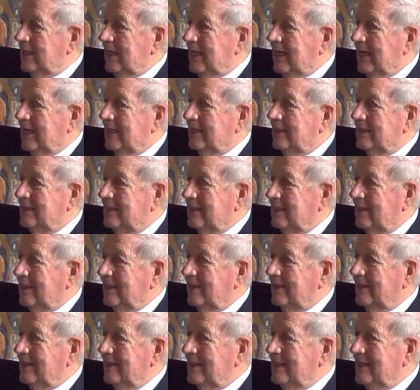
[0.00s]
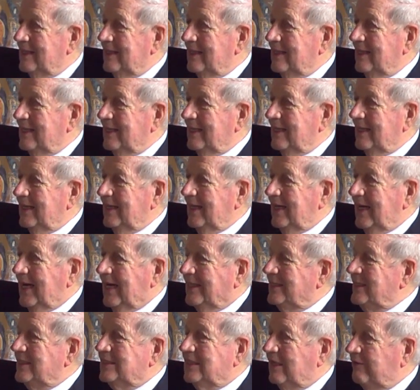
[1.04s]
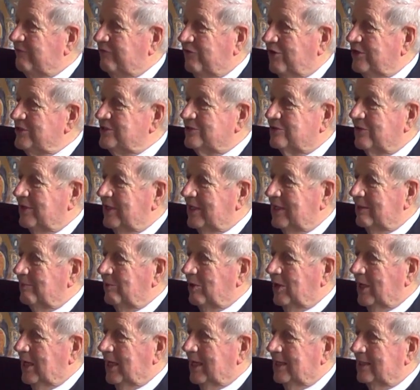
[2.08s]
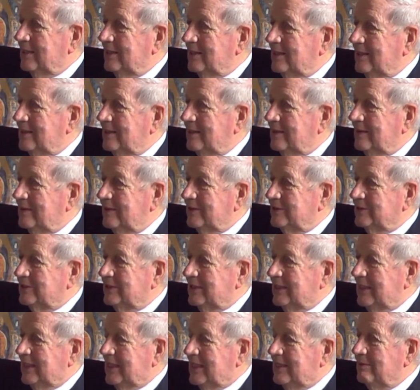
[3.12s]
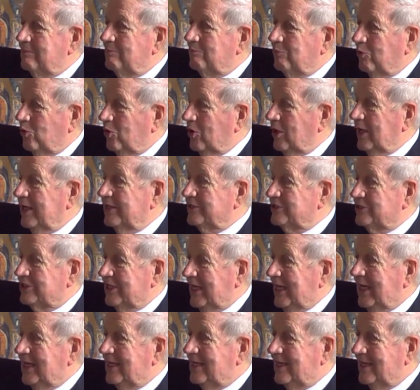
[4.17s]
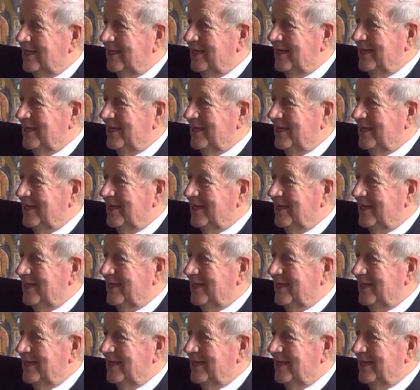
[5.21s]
And uh, I think that frustrated him a lot because he, he more or less said